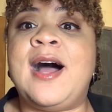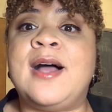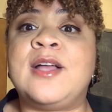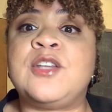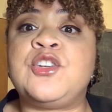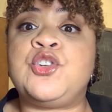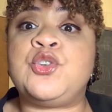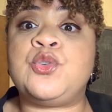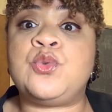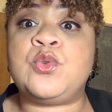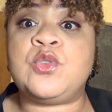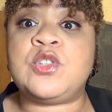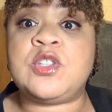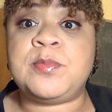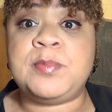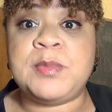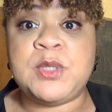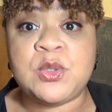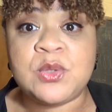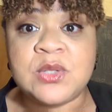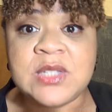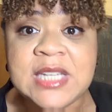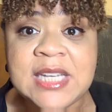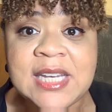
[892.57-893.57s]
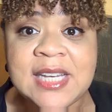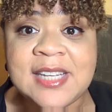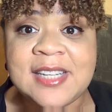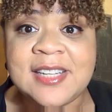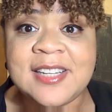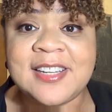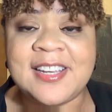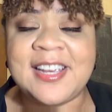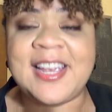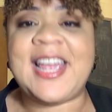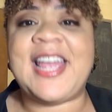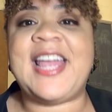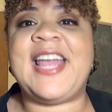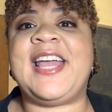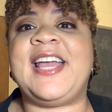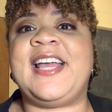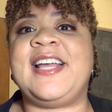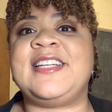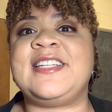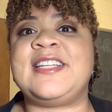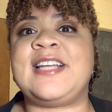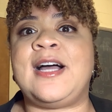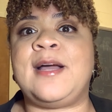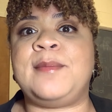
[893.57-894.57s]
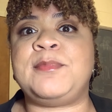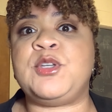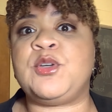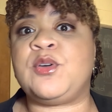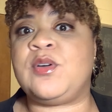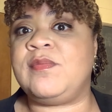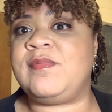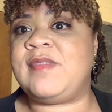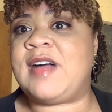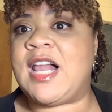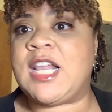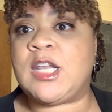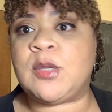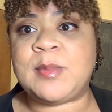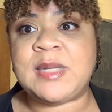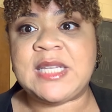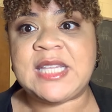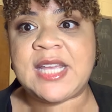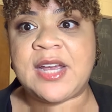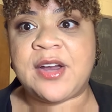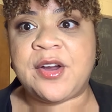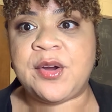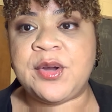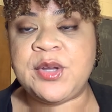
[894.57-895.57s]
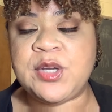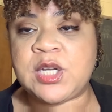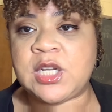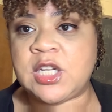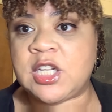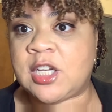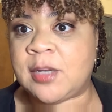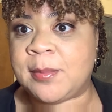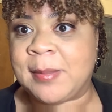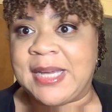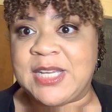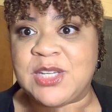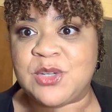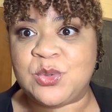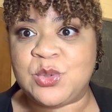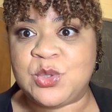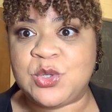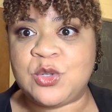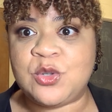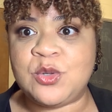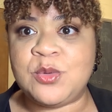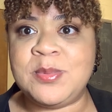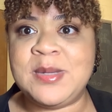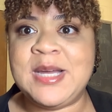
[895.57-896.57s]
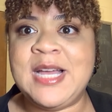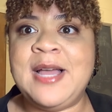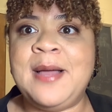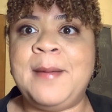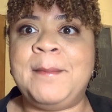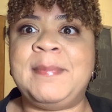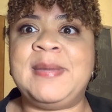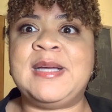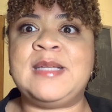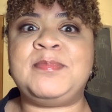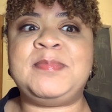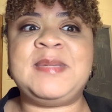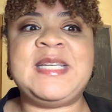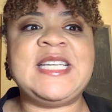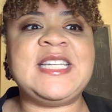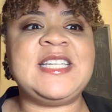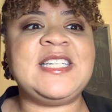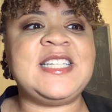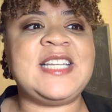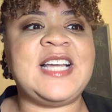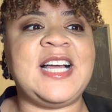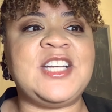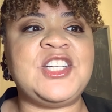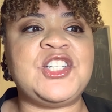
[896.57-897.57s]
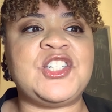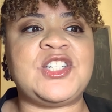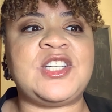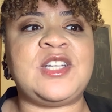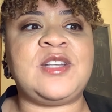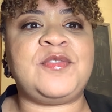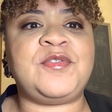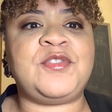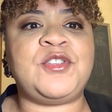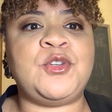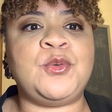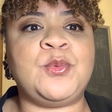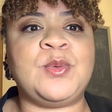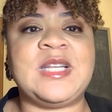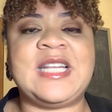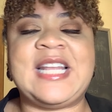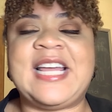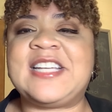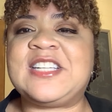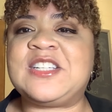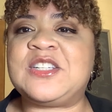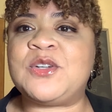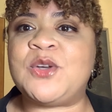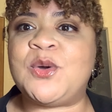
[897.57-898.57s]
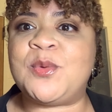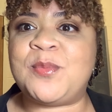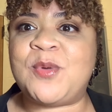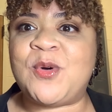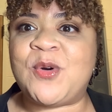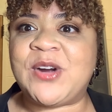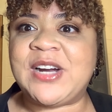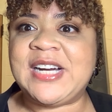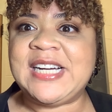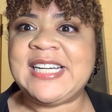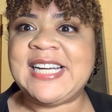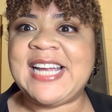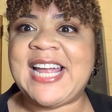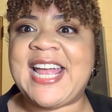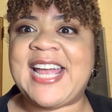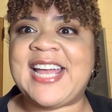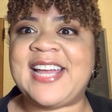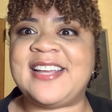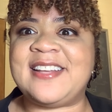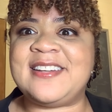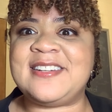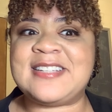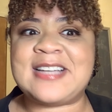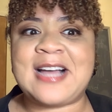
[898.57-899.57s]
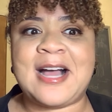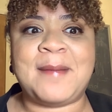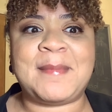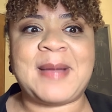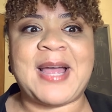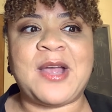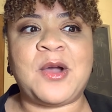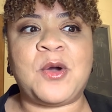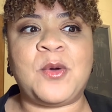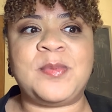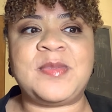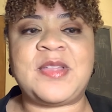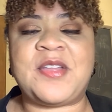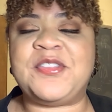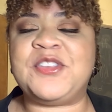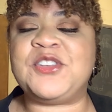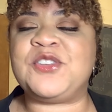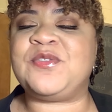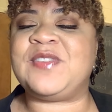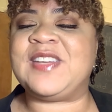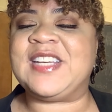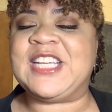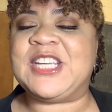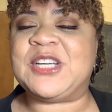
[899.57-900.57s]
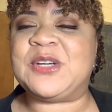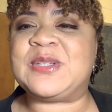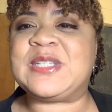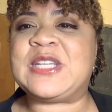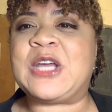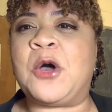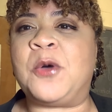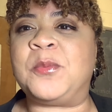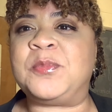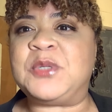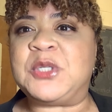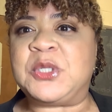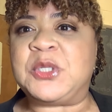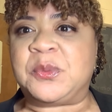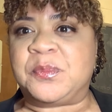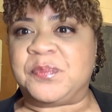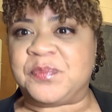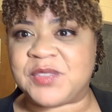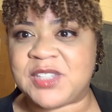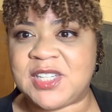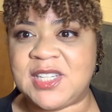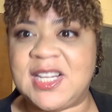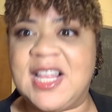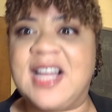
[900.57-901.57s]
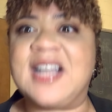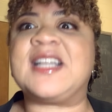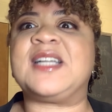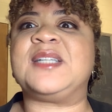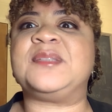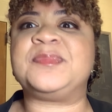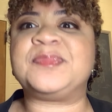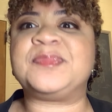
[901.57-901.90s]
Jules Music, and you can follow me there. You can look at my YouTube, but be in touch if you would like to know more. And I hope that this video has helped you. Good luck.